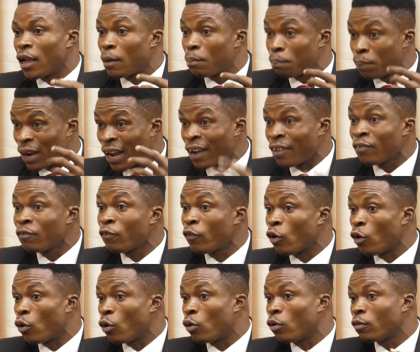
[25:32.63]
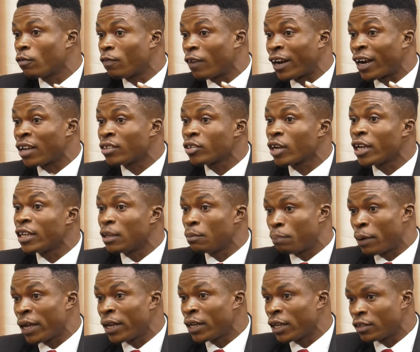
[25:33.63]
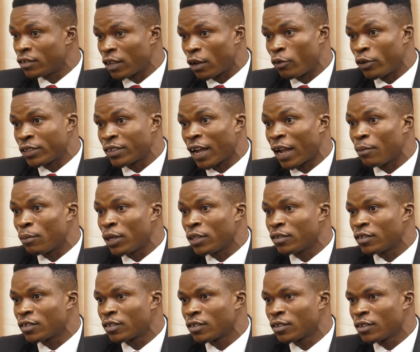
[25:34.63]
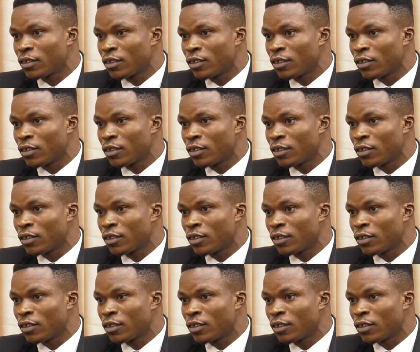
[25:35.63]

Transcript: plan for financial independence and retirement.